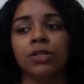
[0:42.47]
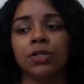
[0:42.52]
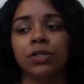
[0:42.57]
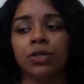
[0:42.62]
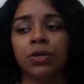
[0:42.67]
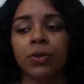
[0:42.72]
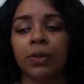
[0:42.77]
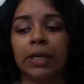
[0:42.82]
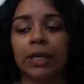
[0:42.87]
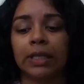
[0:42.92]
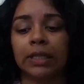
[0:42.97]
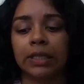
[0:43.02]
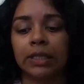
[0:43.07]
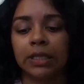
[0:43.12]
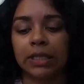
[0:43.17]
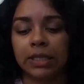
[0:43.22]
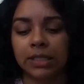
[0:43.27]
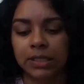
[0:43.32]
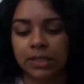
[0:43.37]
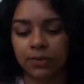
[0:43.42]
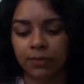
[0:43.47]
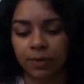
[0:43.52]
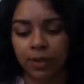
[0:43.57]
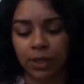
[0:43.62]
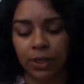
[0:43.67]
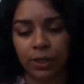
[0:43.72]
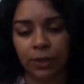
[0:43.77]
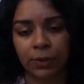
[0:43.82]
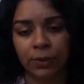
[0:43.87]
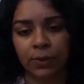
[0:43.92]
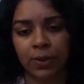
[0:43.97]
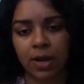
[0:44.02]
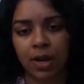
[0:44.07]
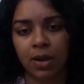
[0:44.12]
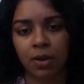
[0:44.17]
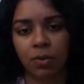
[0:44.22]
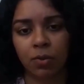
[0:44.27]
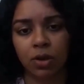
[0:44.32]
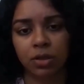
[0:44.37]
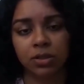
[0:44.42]
So in this video, I
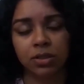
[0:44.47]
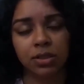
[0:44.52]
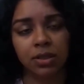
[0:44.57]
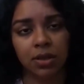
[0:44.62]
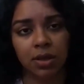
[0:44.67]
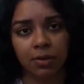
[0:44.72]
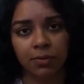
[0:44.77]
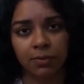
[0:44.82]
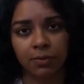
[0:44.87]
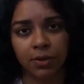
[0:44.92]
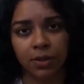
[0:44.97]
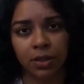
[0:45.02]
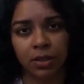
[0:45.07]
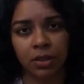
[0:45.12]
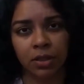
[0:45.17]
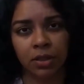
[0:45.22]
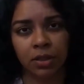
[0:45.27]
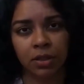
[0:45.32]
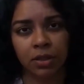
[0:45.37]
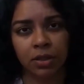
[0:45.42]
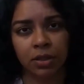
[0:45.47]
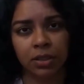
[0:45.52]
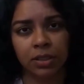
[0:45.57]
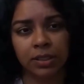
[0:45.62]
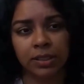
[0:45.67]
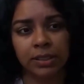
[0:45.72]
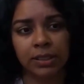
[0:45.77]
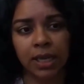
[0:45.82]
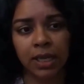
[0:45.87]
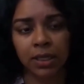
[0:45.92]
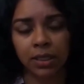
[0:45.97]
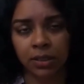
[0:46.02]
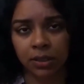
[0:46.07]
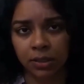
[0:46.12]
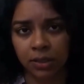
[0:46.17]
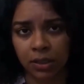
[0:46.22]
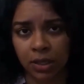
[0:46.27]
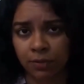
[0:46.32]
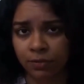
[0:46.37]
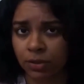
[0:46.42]
want to cover the
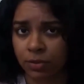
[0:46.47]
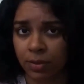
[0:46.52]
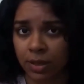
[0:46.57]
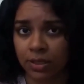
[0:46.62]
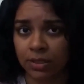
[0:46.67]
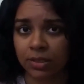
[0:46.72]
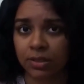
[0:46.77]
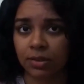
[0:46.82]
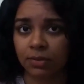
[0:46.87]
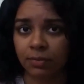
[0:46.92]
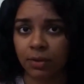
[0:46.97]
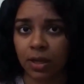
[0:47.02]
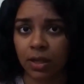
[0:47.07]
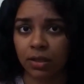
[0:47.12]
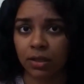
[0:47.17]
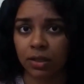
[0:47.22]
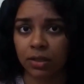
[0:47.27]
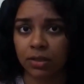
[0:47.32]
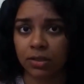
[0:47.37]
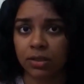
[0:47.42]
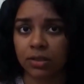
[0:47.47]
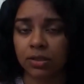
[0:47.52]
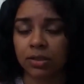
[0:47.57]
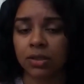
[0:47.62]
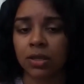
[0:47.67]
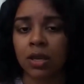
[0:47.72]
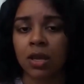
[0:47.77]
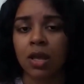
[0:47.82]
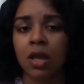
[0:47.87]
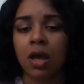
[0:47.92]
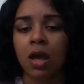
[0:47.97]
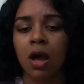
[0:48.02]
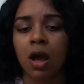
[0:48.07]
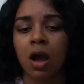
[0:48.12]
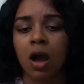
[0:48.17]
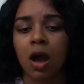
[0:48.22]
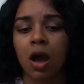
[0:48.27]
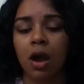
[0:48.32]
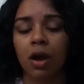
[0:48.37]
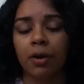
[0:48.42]
cycle of domestic violence.
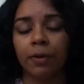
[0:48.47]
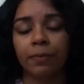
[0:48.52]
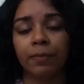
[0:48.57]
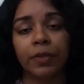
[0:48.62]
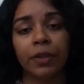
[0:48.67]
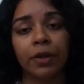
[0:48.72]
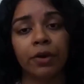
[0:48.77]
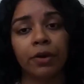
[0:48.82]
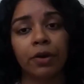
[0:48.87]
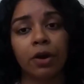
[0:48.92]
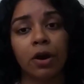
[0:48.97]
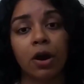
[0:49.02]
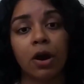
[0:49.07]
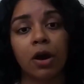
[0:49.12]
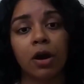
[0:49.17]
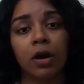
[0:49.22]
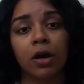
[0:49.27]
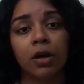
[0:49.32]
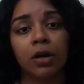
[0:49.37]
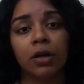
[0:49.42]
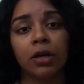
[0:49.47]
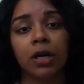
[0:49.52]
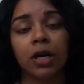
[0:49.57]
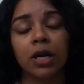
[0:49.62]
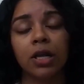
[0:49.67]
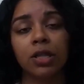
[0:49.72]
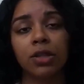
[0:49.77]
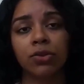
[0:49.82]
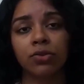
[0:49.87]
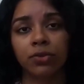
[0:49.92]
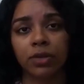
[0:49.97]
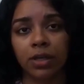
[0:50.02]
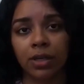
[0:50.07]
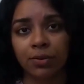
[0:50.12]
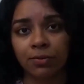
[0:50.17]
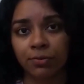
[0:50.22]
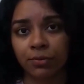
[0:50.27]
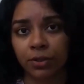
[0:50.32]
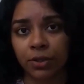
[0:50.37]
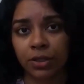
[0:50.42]
There are 3
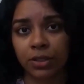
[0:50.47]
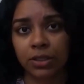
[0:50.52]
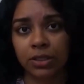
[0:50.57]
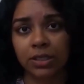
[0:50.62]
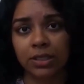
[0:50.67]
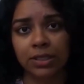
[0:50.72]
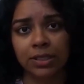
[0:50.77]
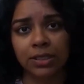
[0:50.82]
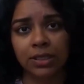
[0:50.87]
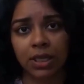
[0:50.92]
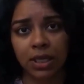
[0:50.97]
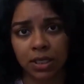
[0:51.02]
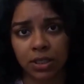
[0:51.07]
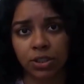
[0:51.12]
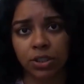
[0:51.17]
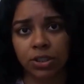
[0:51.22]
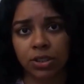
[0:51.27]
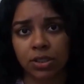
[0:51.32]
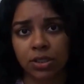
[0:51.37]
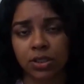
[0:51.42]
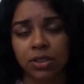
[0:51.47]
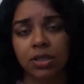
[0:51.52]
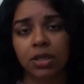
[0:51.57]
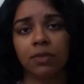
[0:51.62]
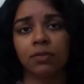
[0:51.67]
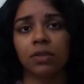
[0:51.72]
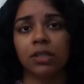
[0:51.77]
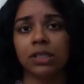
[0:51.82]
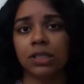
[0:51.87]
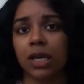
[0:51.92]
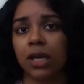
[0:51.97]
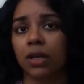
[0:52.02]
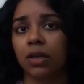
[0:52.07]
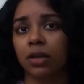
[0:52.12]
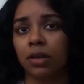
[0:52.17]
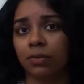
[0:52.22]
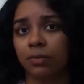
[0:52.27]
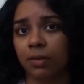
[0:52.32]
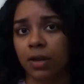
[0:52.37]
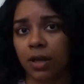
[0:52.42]
different stages of the
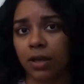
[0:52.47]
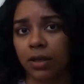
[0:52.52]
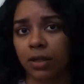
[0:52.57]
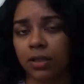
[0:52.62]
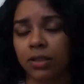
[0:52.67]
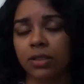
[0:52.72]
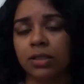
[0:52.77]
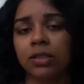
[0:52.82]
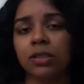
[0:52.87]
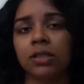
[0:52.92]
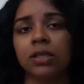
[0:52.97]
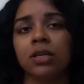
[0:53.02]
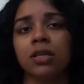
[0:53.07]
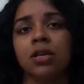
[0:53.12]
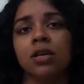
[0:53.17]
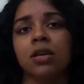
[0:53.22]
cycle of violence.